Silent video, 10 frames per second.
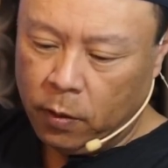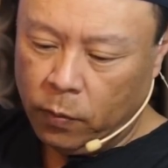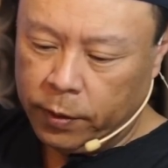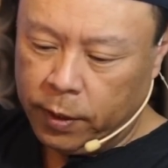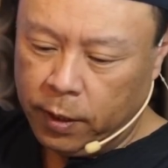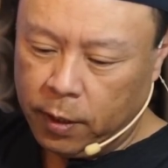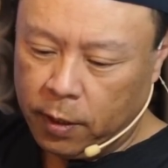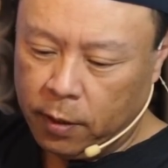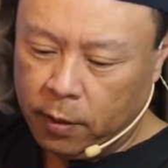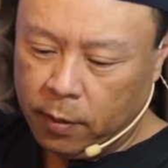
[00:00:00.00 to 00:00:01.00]
what the
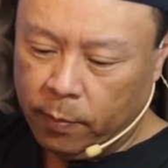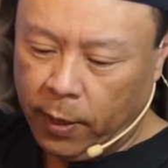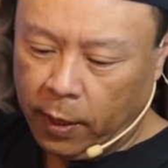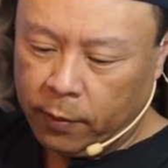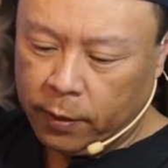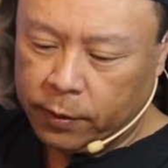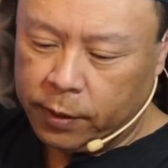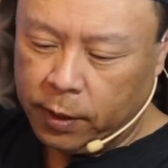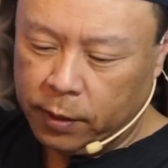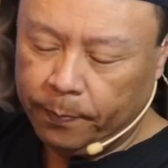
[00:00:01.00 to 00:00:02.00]
uh, background
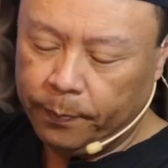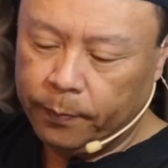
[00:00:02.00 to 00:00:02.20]
sees.